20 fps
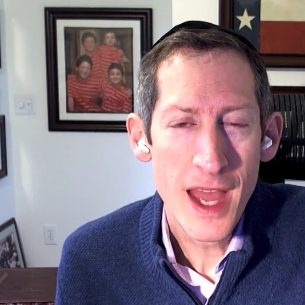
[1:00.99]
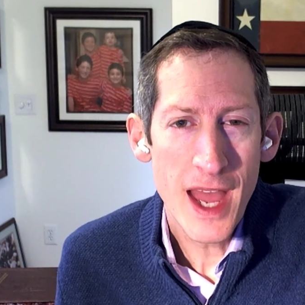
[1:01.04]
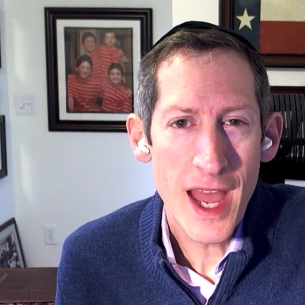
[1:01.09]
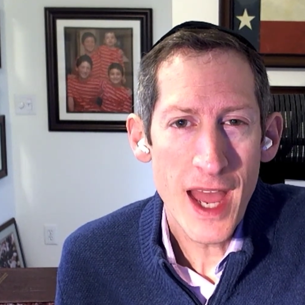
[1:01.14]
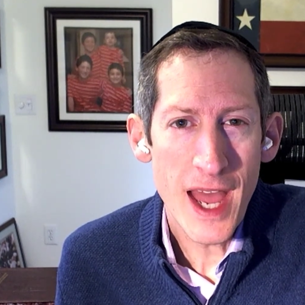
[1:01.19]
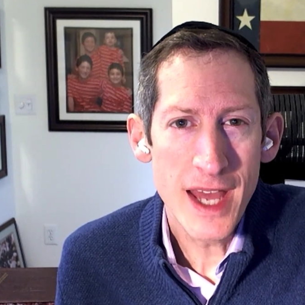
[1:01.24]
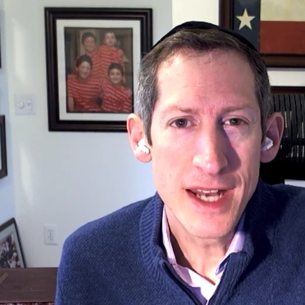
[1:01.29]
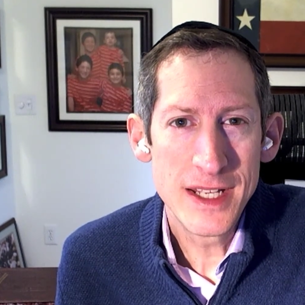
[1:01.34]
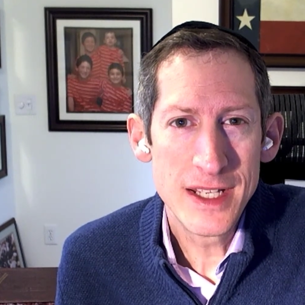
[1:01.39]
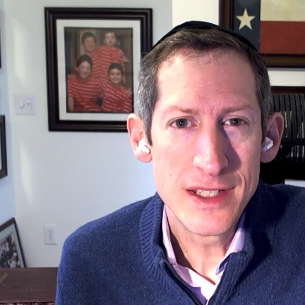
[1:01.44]

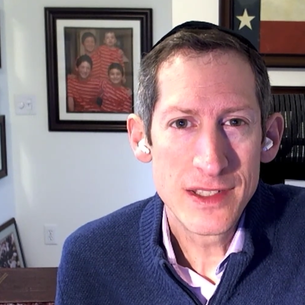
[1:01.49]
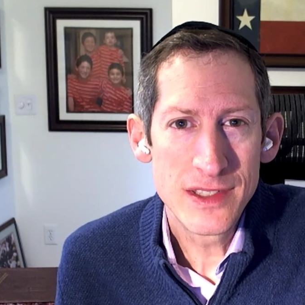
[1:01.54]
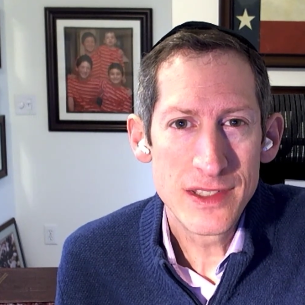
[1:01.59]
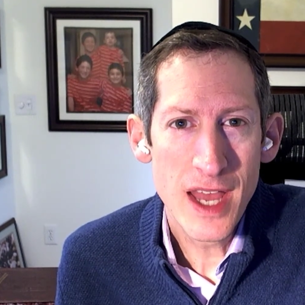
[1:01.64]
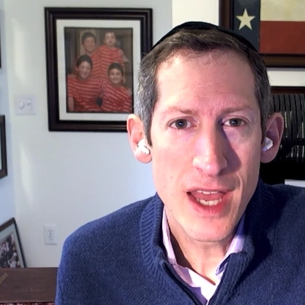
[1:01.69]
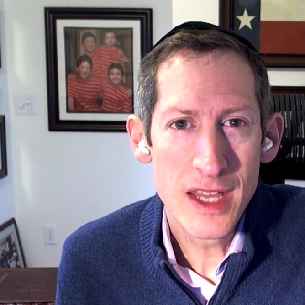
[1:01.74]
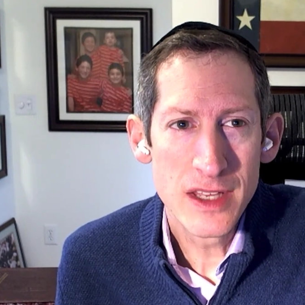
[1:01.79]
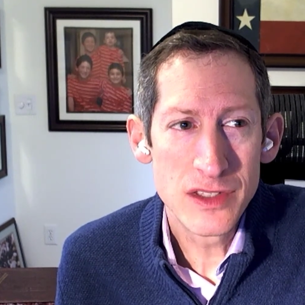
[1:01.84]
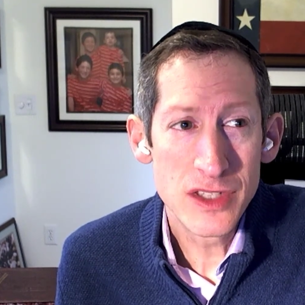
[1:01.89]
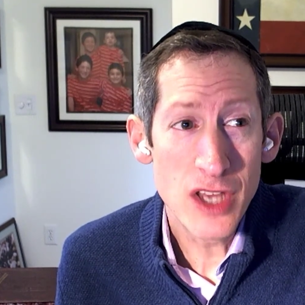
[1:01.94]
and he
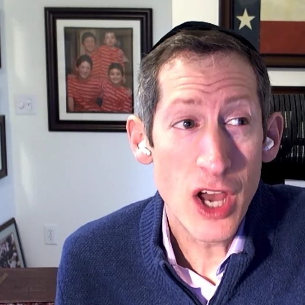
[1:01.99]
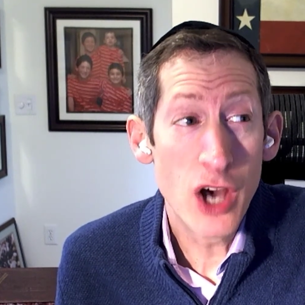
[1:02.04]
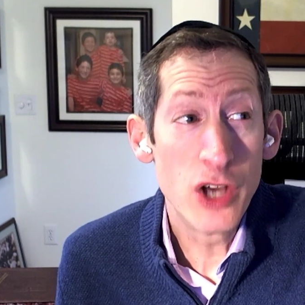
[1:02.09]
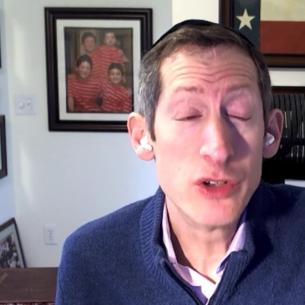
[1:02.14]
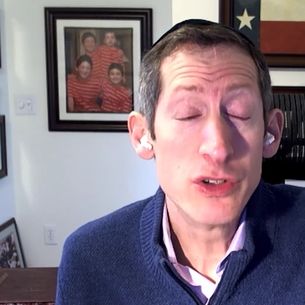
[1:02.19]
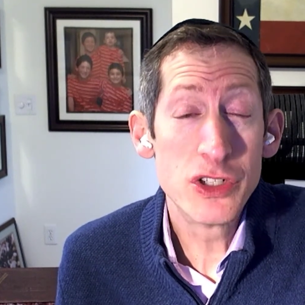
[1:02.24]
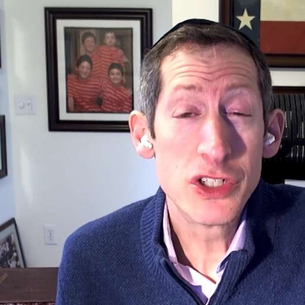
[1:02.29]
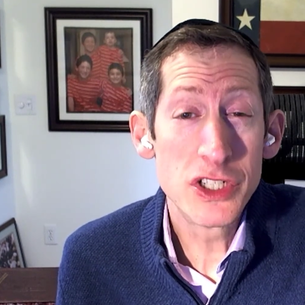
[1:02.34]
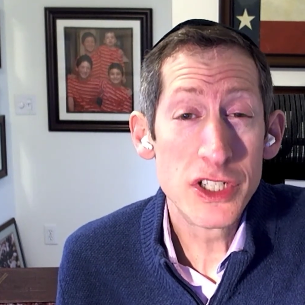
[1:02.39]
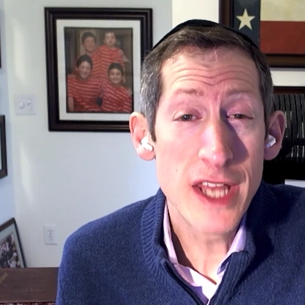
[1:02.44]
says,
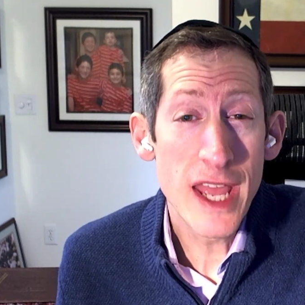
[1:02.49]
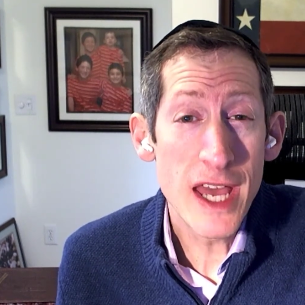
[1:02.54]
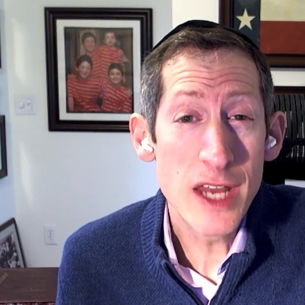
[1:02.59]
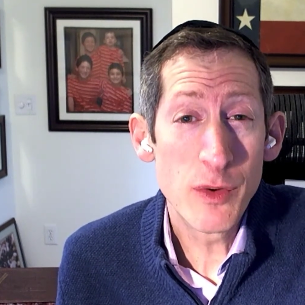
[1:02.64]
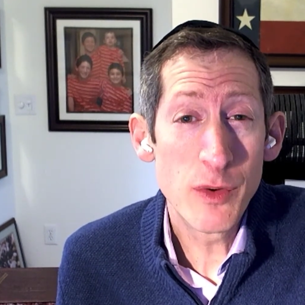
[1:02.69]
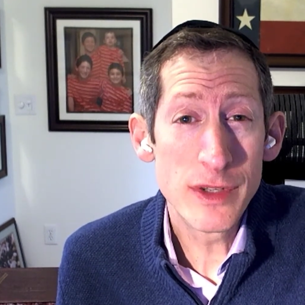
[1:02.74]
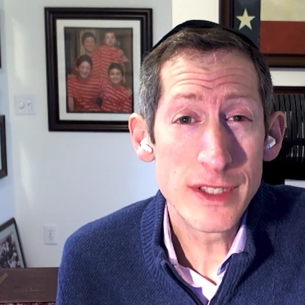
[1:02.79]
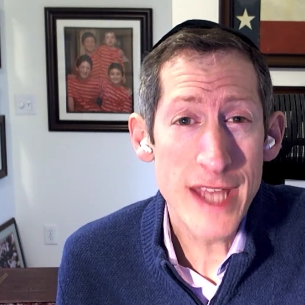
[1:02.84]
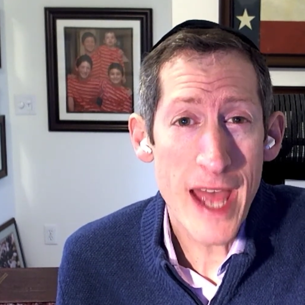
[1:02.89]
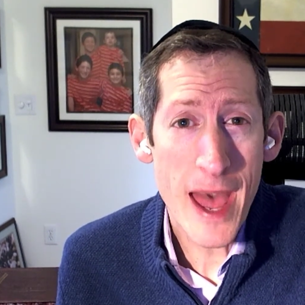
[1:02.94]
understand
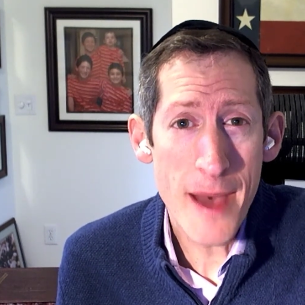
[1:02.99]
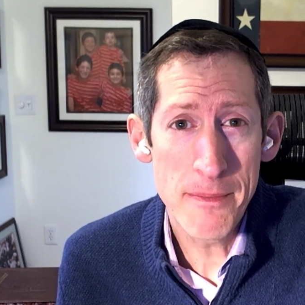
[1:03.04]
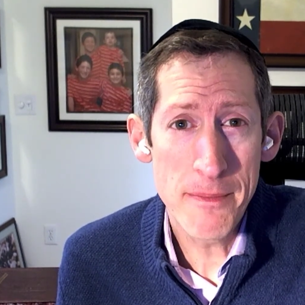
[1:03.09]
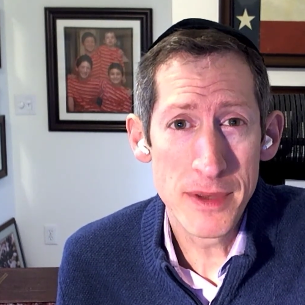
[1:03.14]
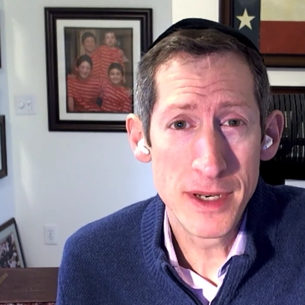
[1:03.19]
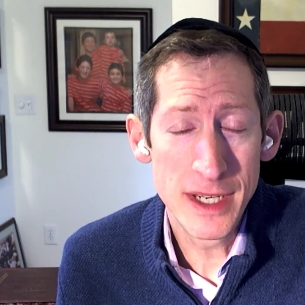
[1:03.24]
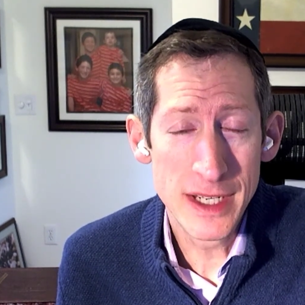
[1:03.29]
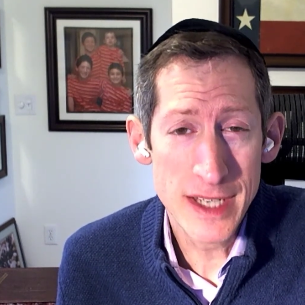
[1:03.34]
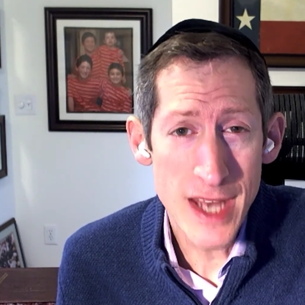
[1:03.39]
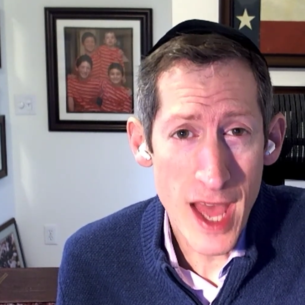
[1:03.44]
what's
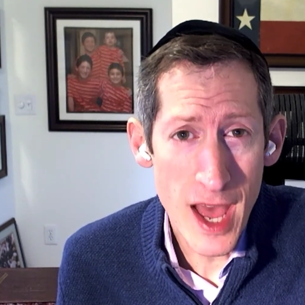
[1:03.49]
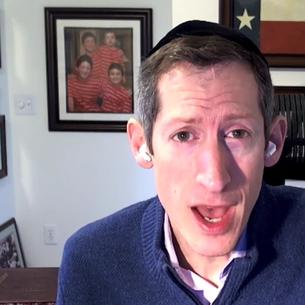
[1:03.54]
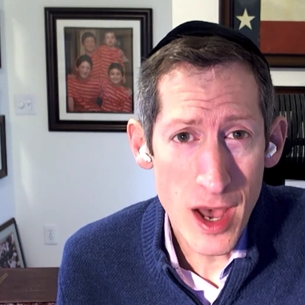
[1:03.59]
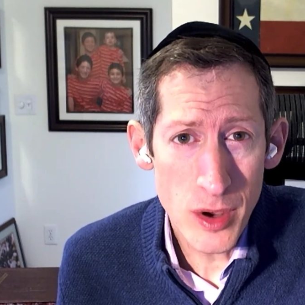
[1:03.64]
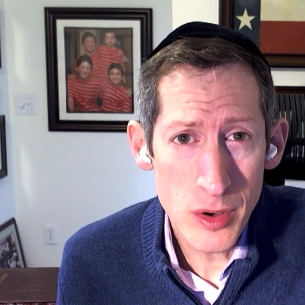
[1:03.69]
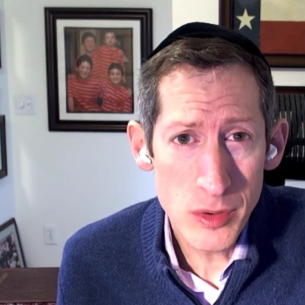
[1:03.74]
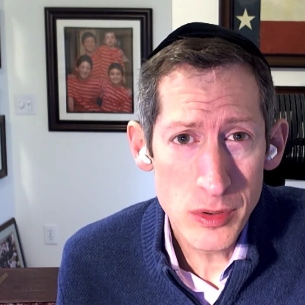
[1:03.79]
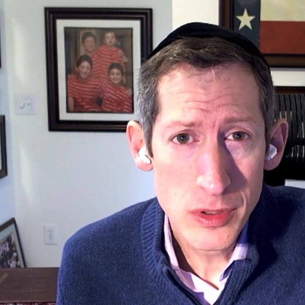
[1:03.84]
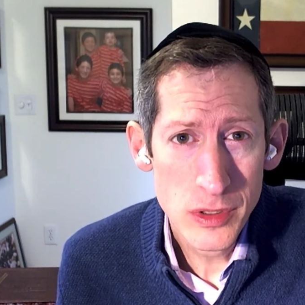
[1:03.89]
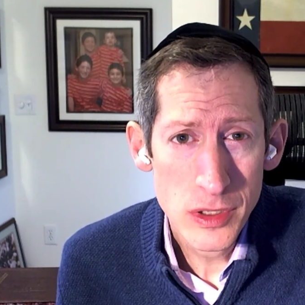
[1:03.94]
happening now